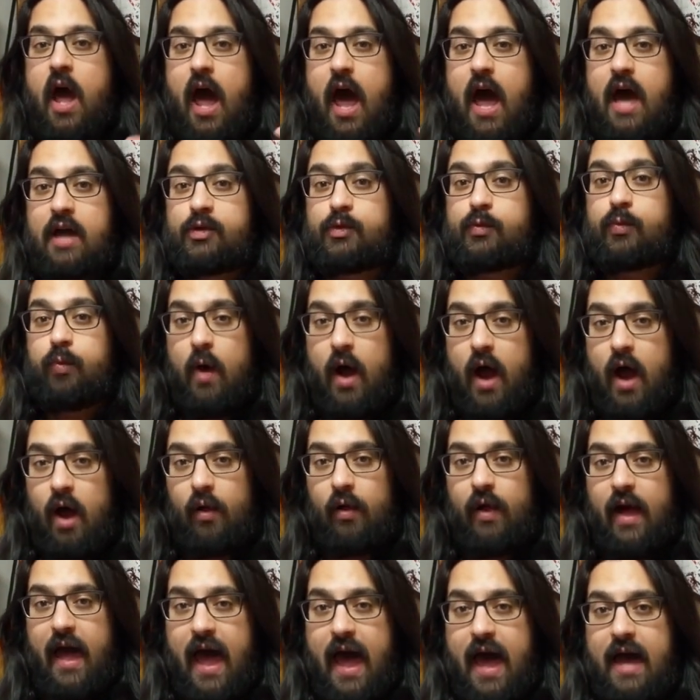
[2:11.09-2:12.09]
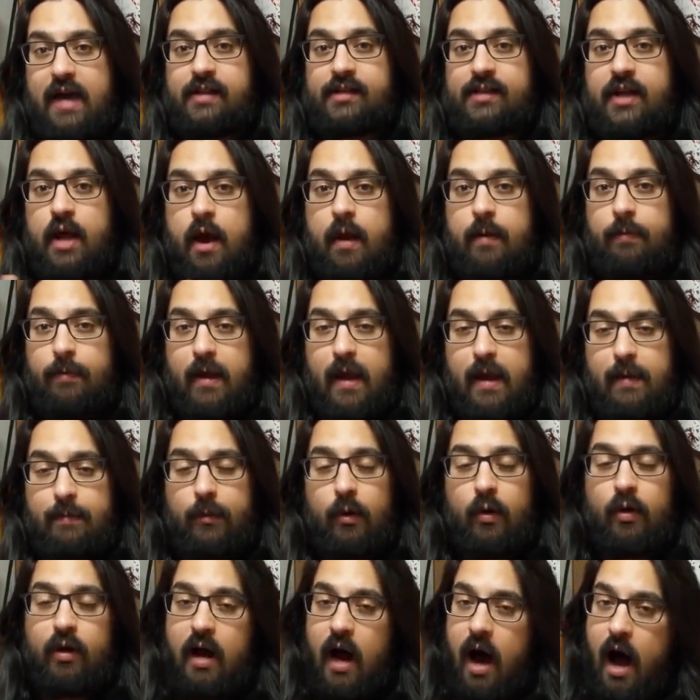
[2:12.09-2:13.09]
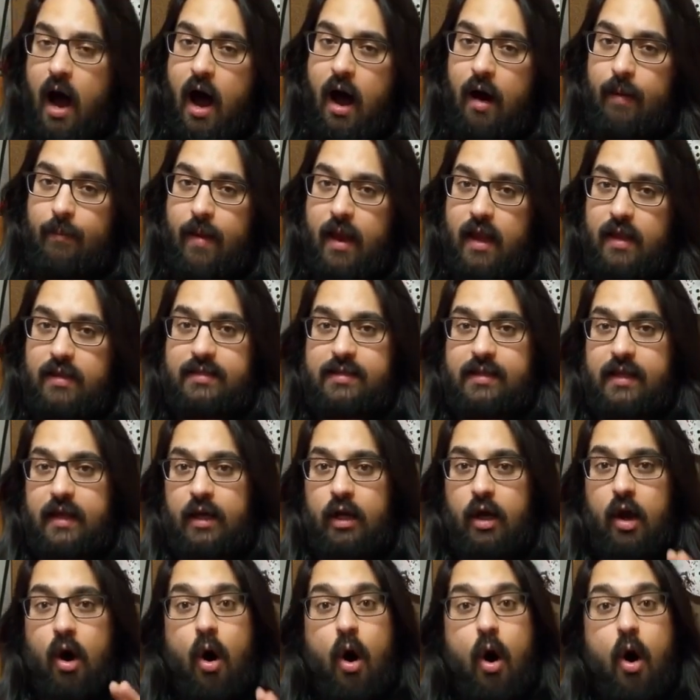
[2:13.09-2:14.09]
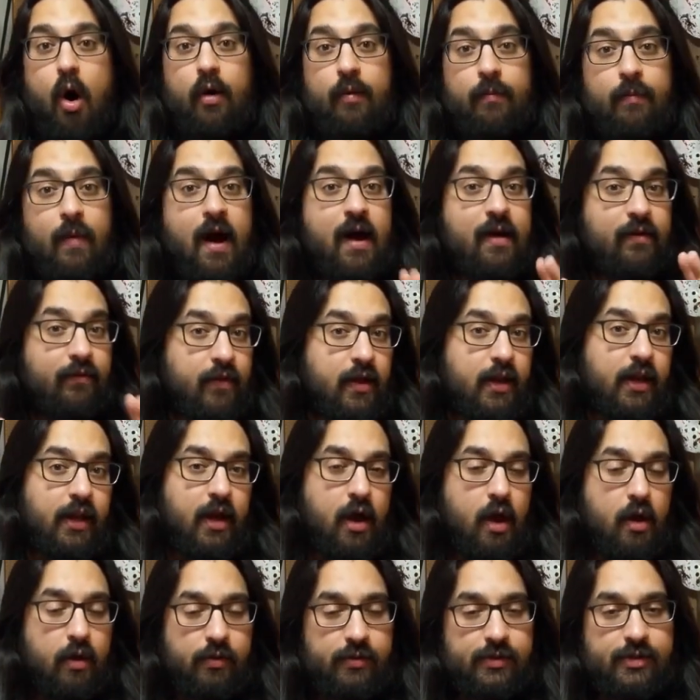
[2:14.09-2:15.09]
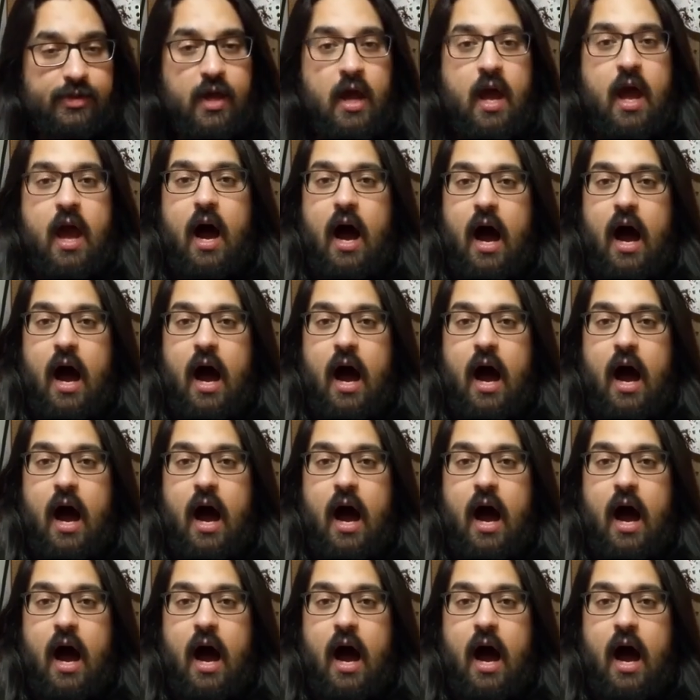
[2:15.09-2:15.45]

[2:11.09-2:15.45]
as well as people commenting on my videos,